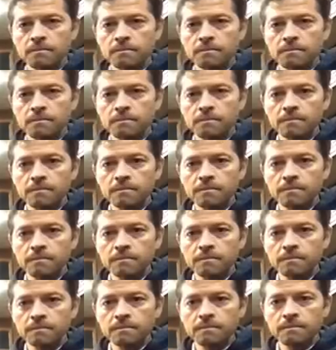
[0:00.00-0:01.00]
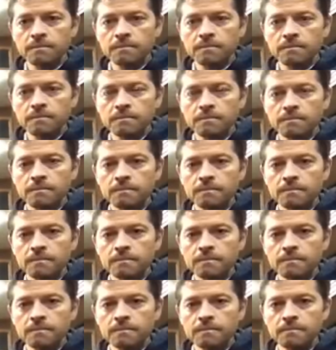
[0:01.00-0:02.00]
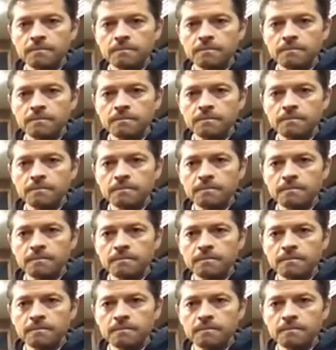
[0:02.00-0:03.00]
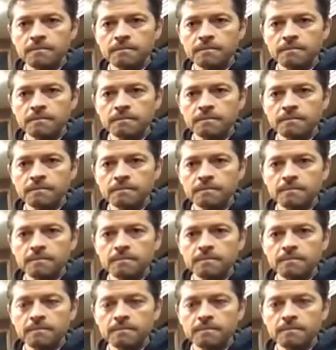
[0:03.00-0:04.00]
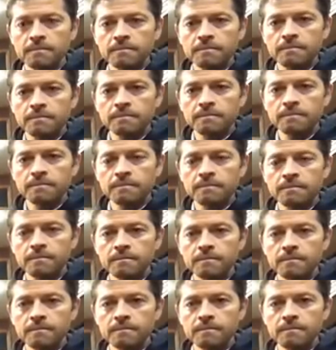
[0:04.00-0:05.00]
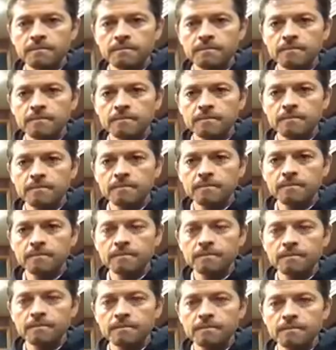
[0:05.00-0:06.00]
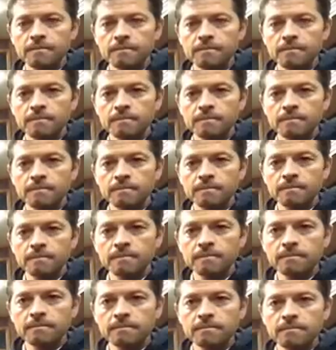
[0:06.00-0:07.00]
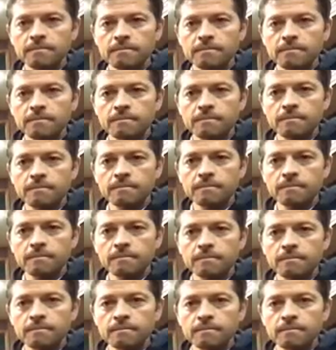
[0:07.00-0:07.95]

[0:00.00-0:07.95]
(silent)